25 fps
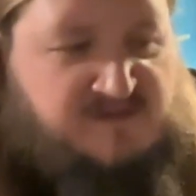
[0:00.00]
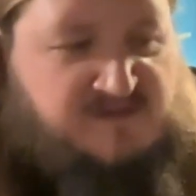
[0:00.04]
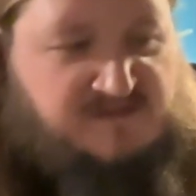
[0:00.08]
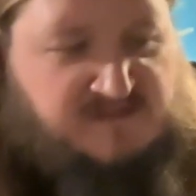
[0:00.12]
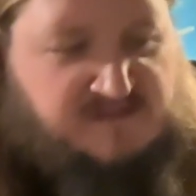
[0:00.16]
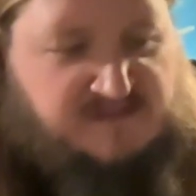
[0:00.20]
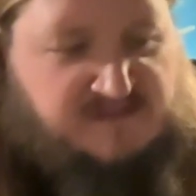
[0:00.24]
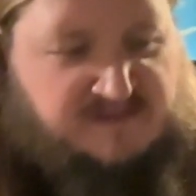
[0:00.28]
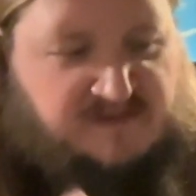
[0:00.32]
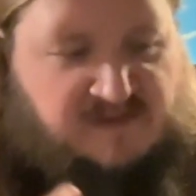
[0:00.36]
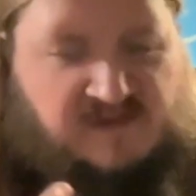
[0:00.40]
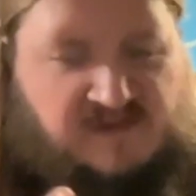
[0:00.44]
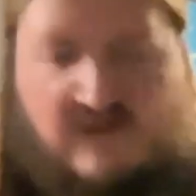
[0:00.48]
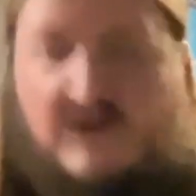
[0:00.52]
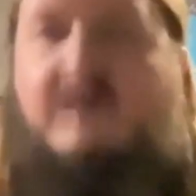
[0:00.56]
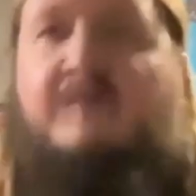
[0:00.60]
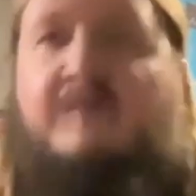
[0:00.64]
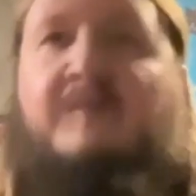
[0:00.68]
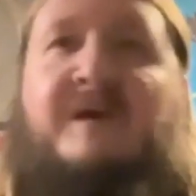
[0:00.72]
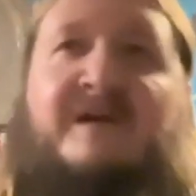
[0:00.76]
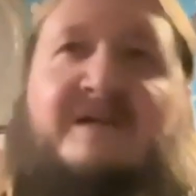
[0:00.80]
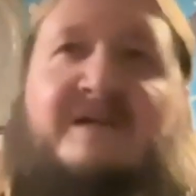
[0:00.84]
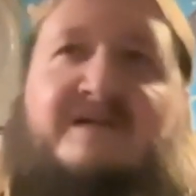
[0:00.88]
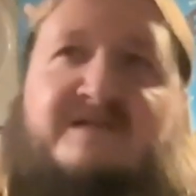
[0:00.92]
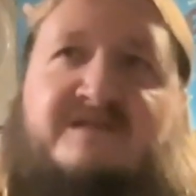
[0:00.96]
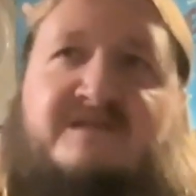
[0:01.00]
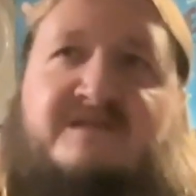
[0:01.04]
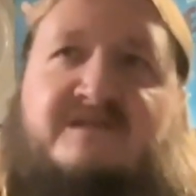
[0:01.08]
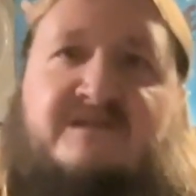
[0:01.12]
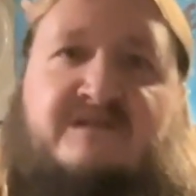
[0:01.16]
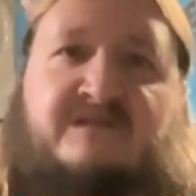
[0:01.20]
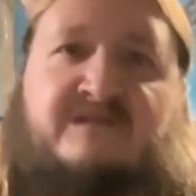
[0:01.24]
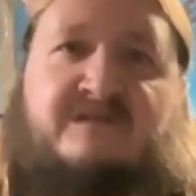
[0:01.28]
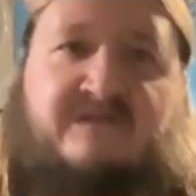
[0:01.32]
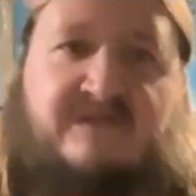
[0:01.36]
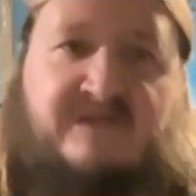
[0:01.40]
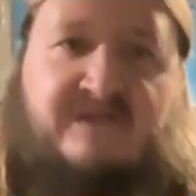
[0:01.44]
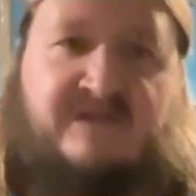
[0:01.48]
there's a lot of bands
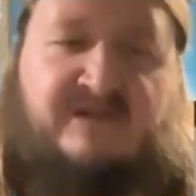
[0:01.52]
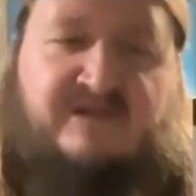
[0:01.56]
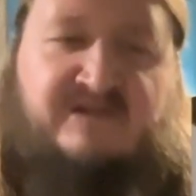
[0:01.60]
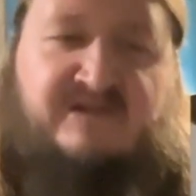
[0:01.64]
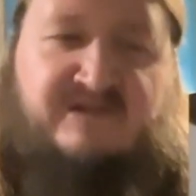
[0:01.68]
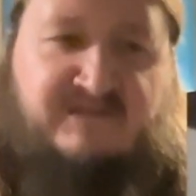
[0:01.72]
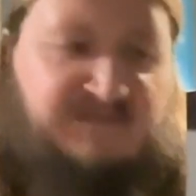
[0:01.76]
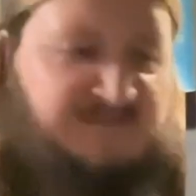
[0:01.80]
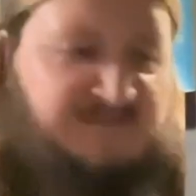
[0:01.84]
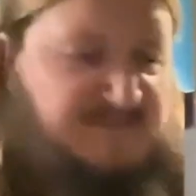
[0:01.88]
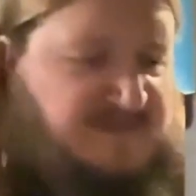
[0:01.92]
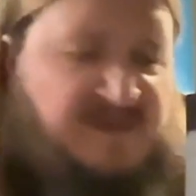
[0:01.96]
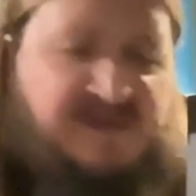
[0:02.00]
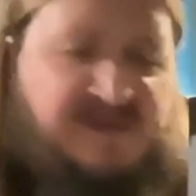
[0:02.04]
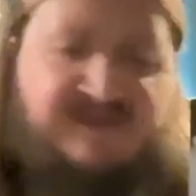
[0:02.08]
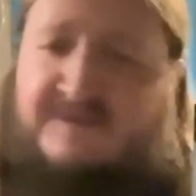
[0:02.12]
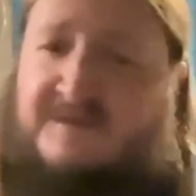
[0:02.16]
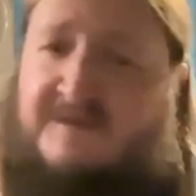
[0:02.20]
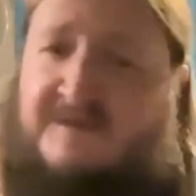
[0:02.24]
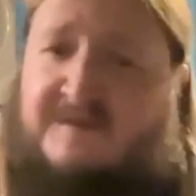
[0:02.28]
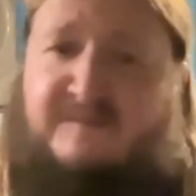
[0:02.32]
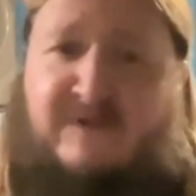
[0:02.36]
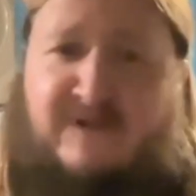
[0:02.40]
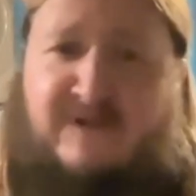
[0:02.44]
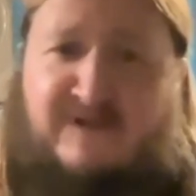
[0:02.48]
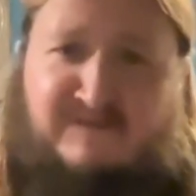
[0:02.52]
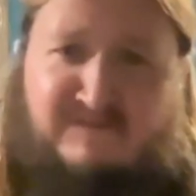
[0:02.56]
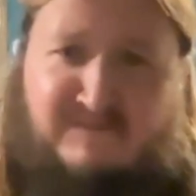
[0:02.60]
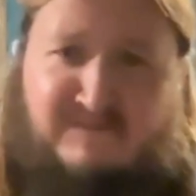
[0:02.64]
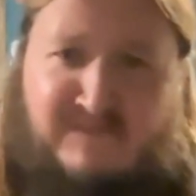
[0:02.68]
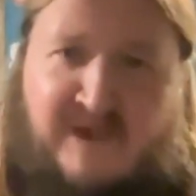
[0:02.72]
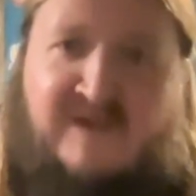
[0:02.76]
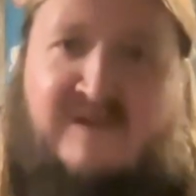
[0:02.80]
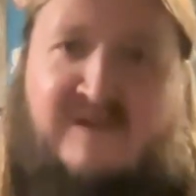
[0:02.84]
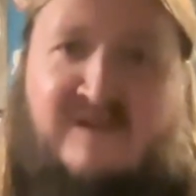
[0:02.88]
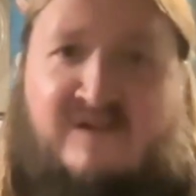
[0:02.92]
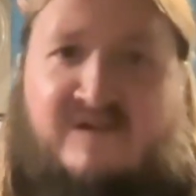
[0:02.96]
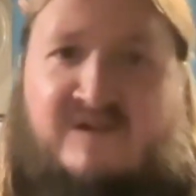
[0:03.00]
like there's definitely like
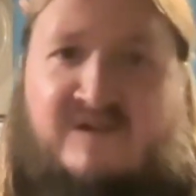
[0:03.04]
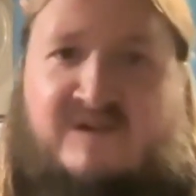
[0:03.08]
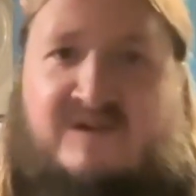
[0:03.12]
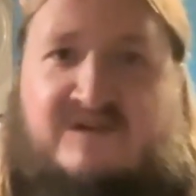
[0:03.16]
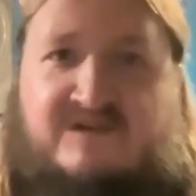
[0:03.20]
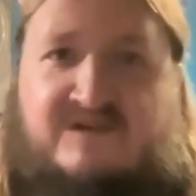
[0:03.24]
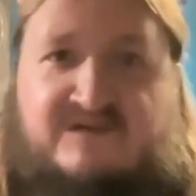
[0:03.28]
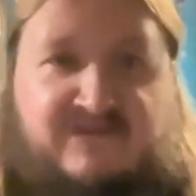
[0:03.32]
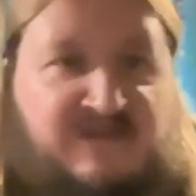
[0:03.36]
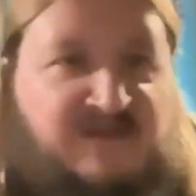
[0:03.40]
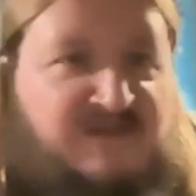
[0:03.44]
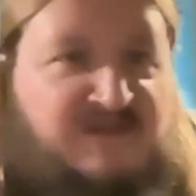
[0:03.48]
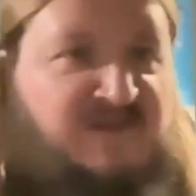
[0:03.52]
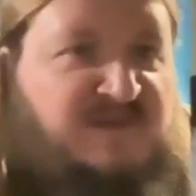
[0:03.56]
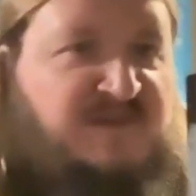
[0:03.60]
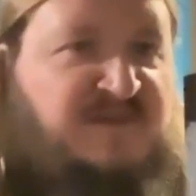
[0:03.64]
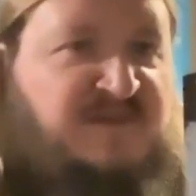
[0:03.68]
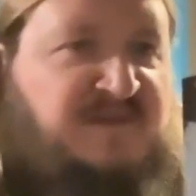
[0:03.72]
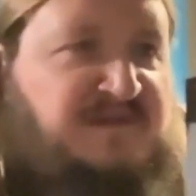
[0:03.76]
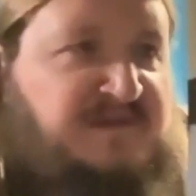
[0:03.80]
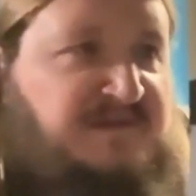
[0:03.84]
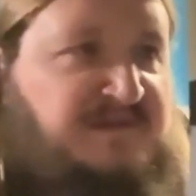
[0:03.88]
midnight as well. I,